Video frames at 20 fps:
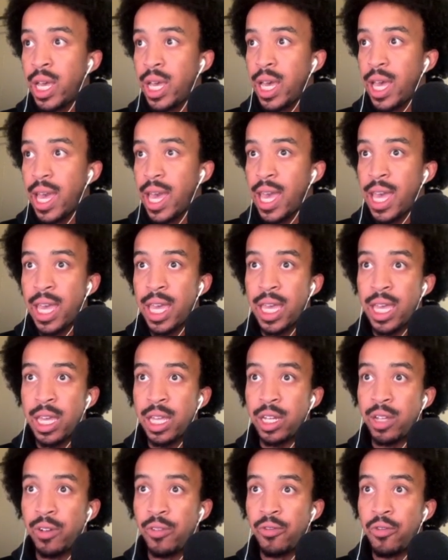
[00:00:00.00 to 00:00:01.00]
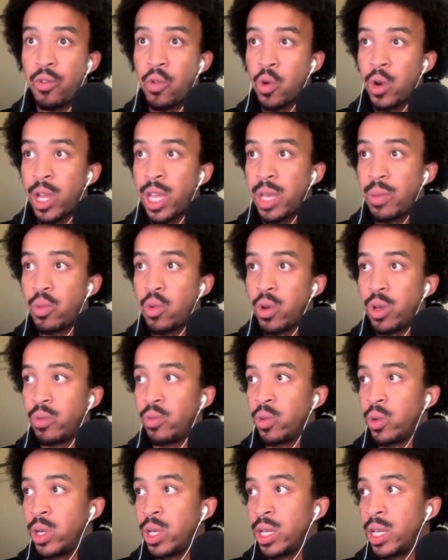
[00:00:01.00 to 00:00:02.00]
and
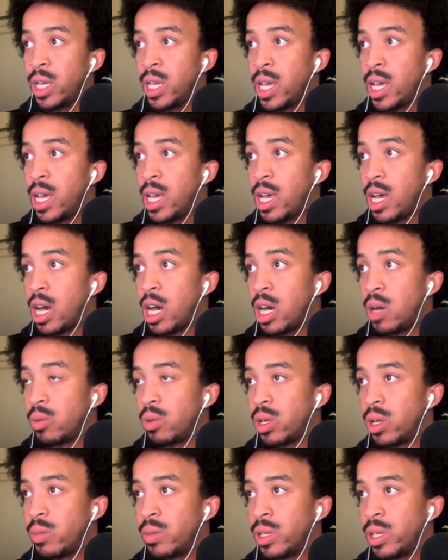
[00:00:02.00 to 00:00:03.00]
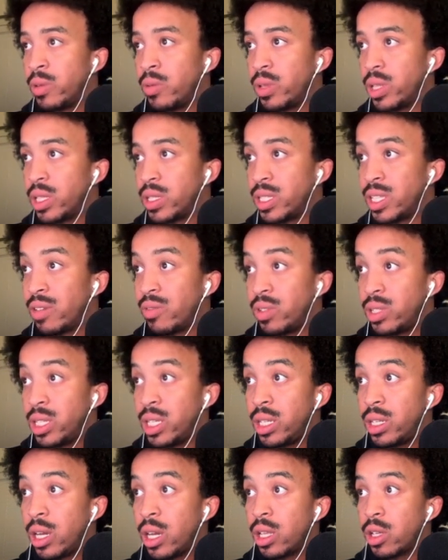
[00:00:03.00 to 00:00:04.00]
4A.1, coming in with a
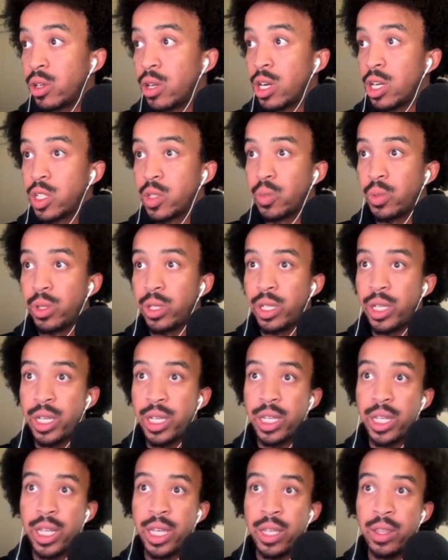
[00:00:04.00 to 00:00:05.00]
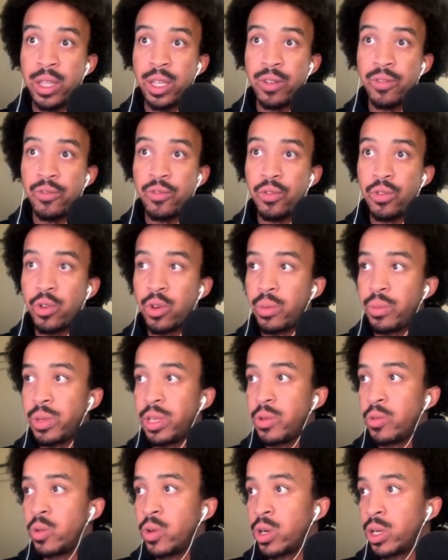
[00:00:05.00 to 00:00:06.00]
$17 cost per lead, and then
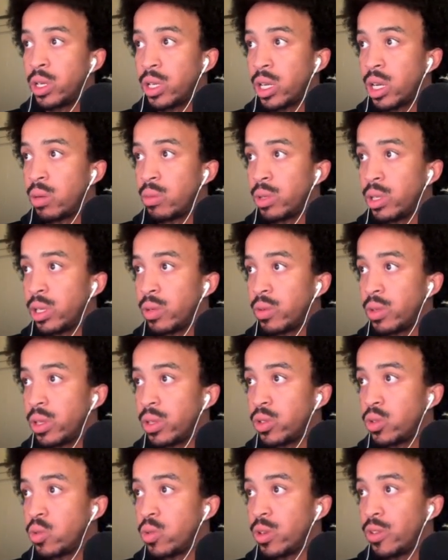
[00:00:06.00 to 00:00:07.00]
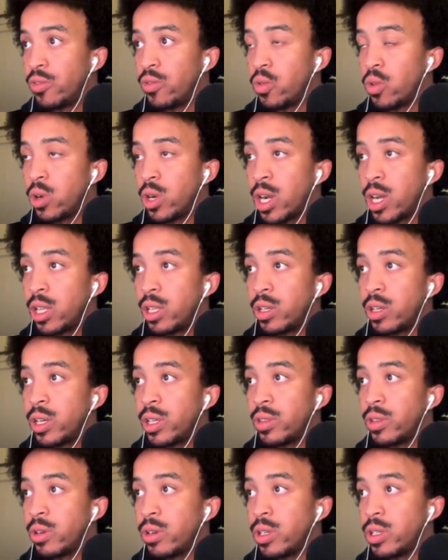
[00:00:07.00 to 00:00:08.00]
4B1 coming in with a
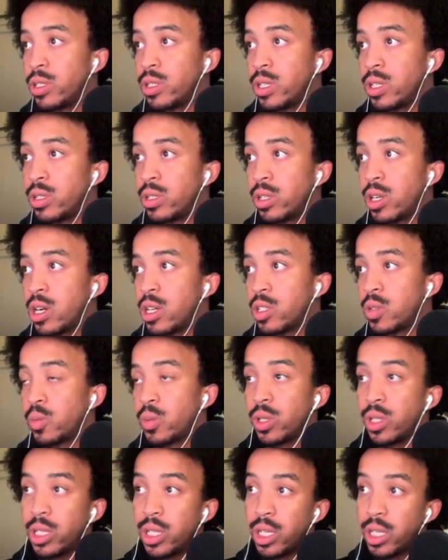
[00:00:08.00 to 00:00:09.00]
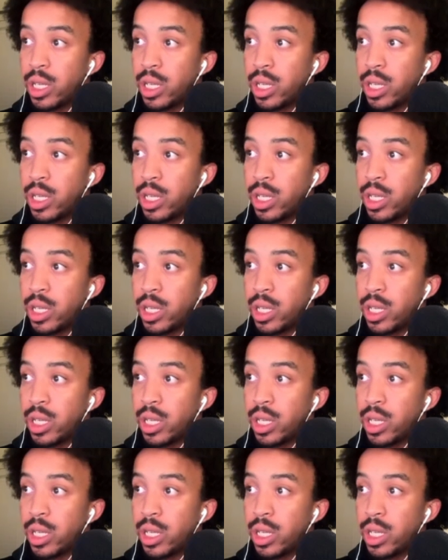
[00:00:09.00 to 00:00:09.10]
$24.30 cost per lead